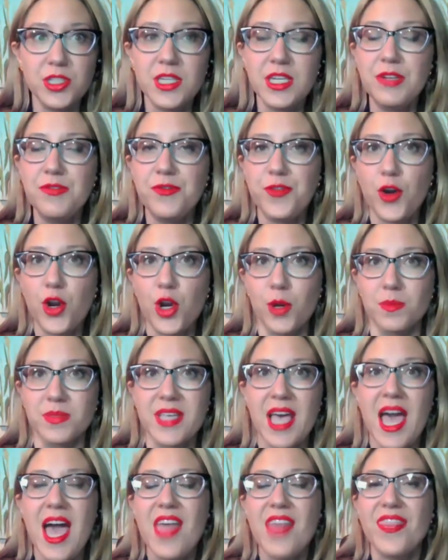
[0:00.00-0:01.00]

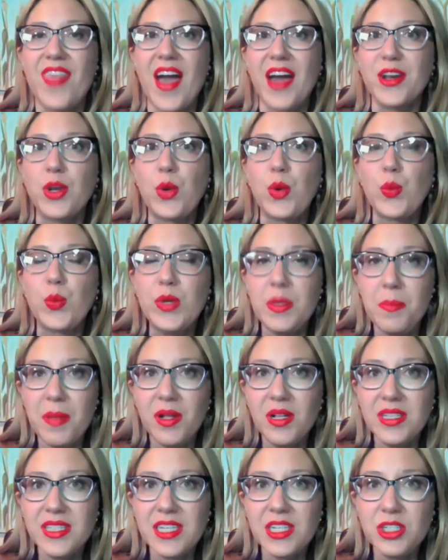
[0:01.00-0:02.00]
confirms that
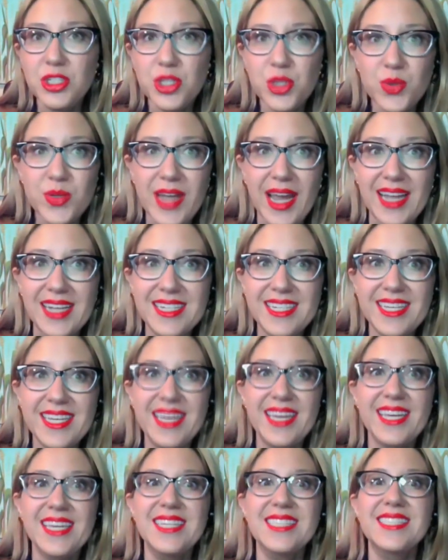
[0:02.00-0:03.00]
rebuilding two
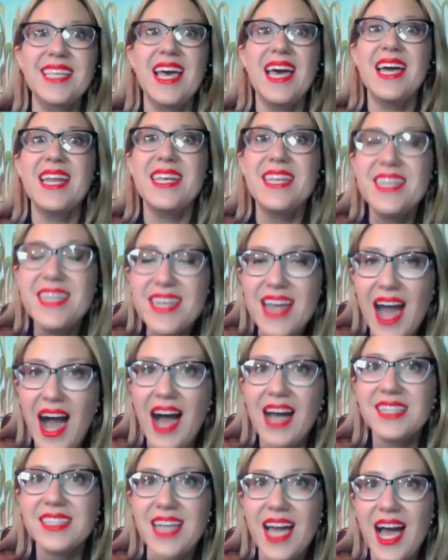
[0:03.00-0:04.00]
ninety is
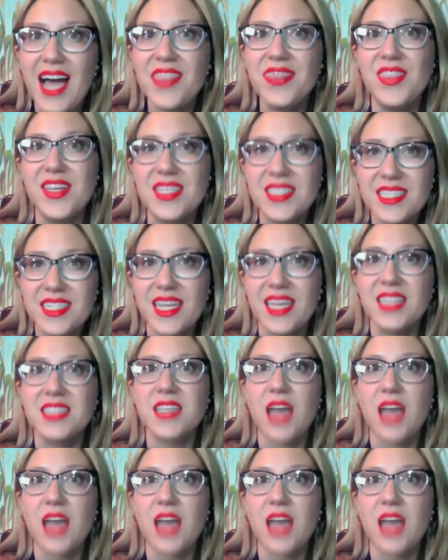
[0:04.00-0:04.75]
not on the state's